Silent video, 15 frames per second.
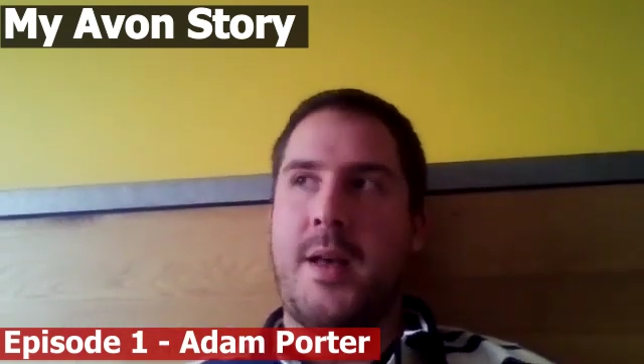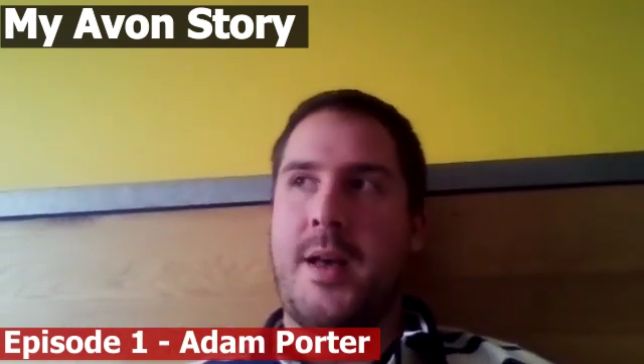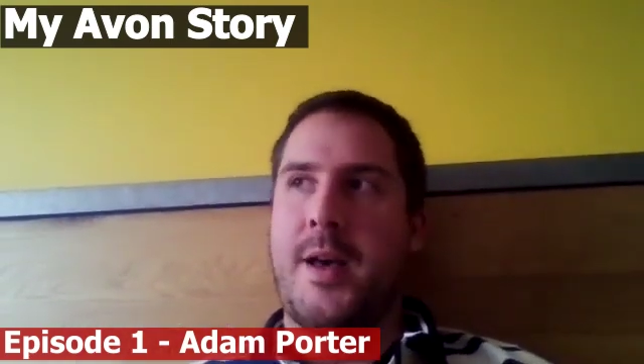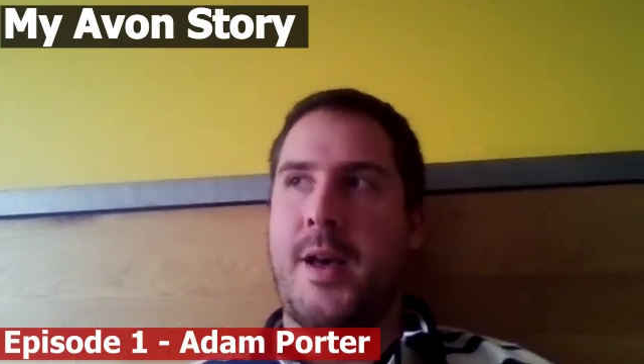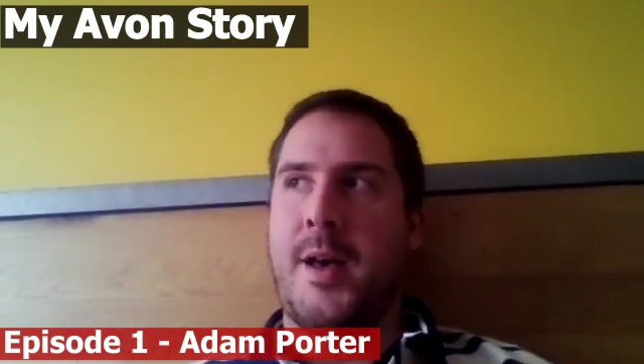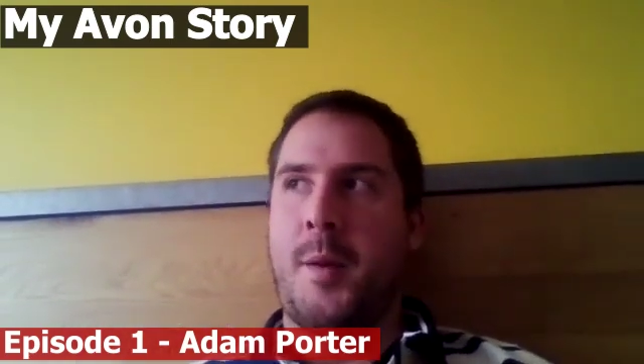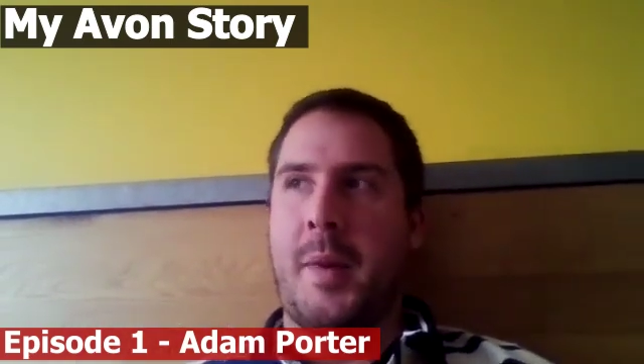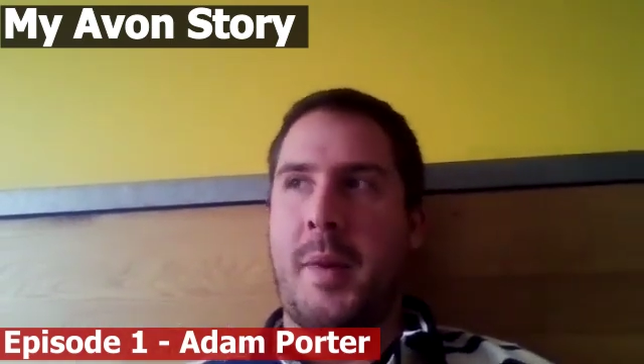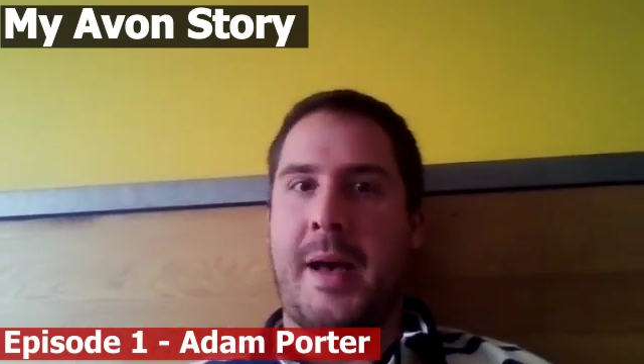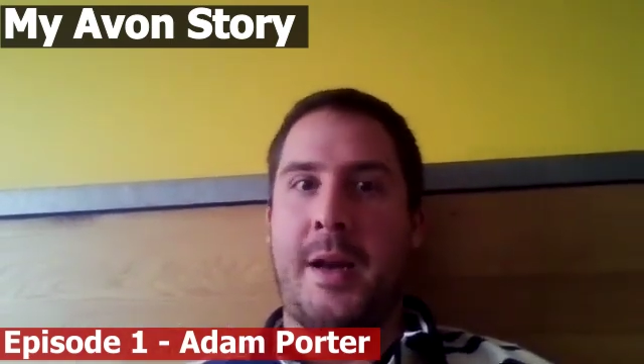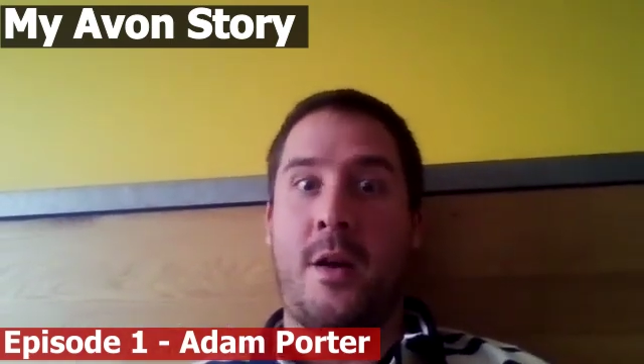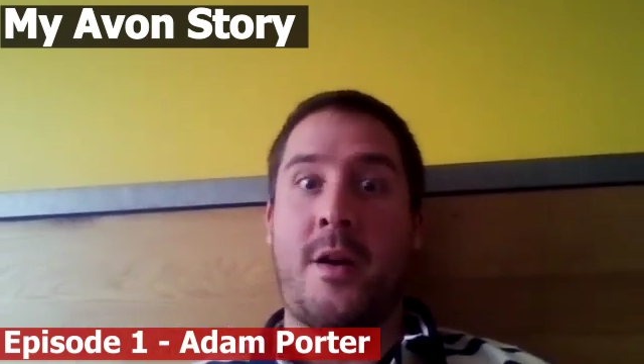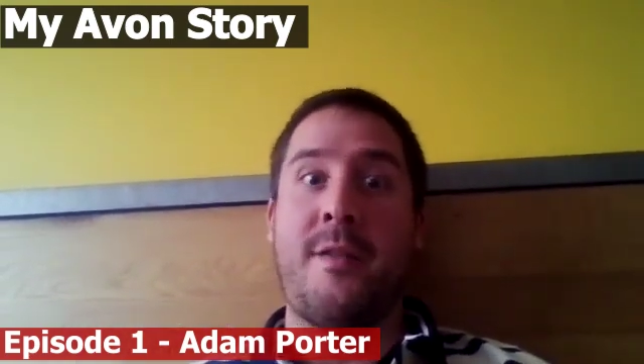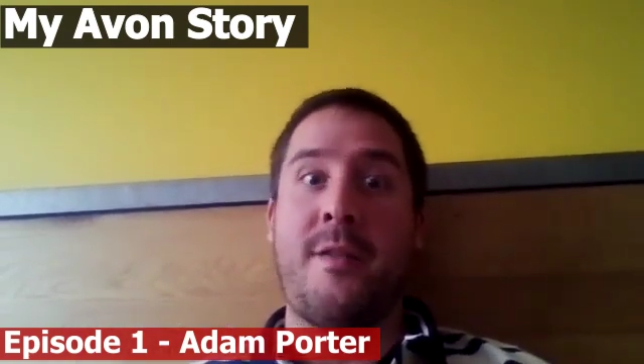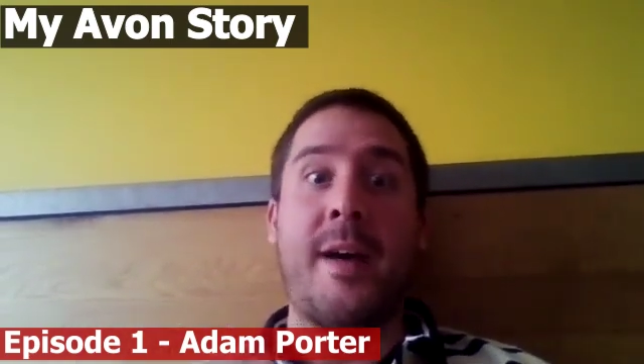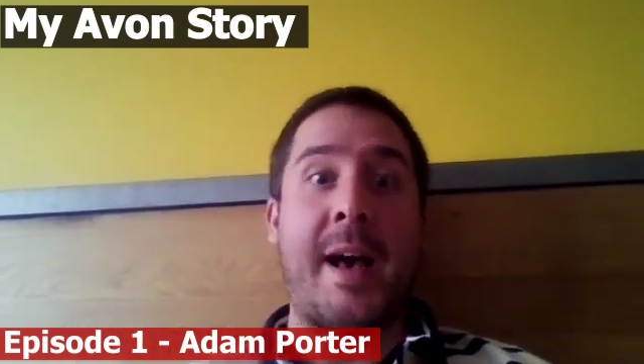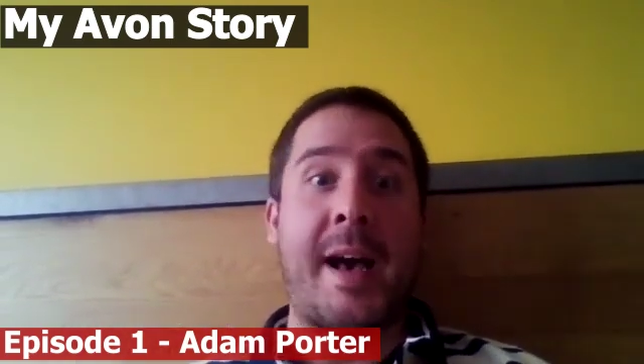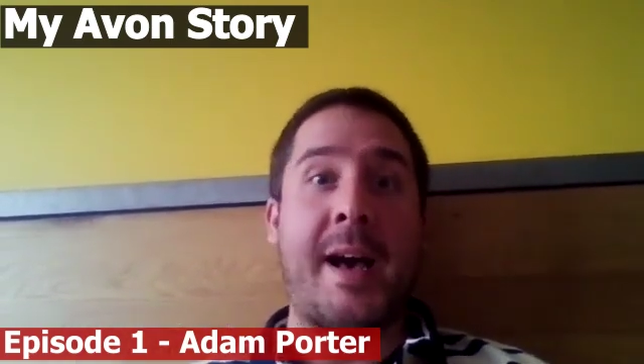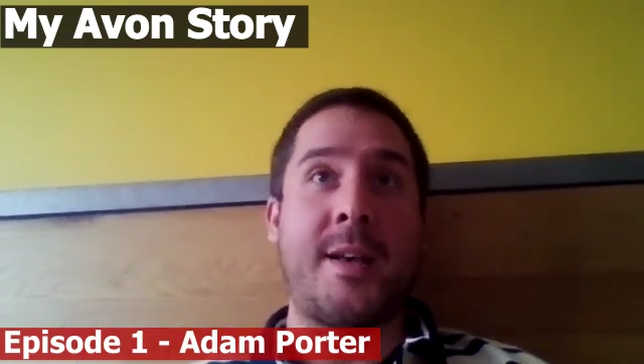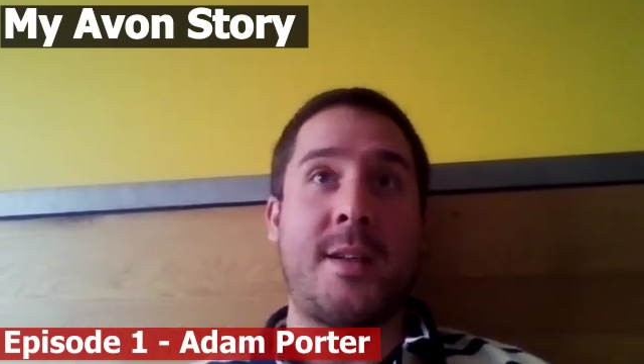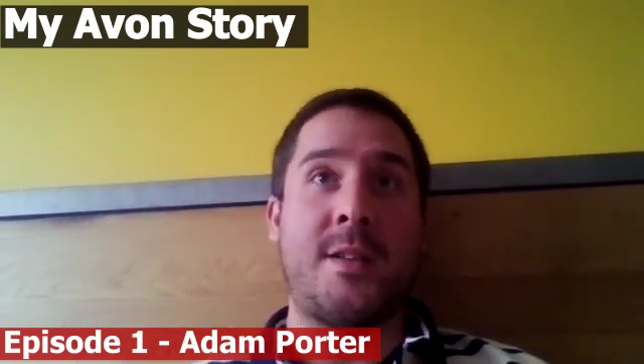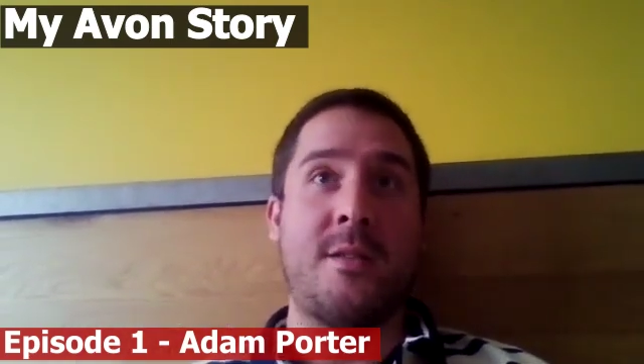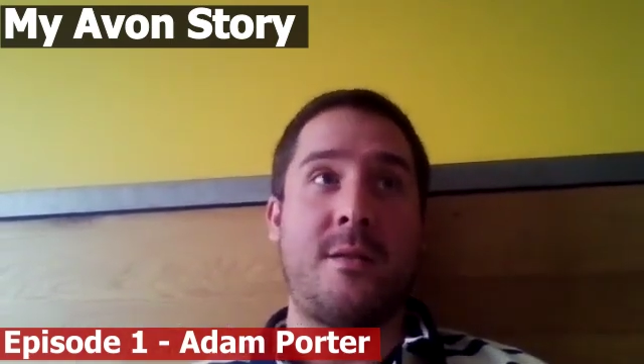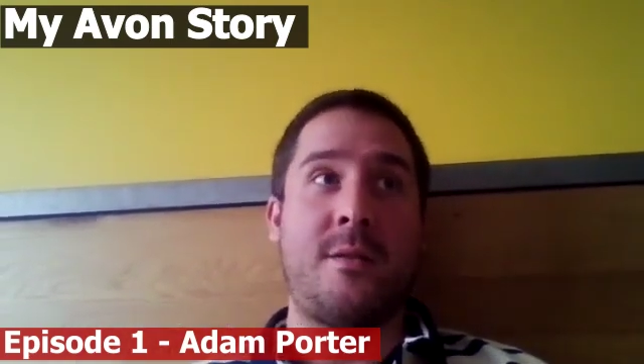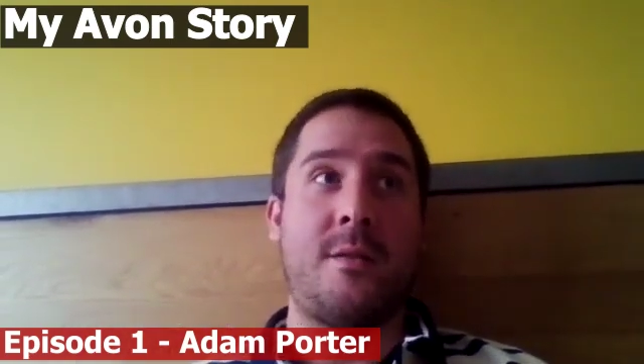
And I've had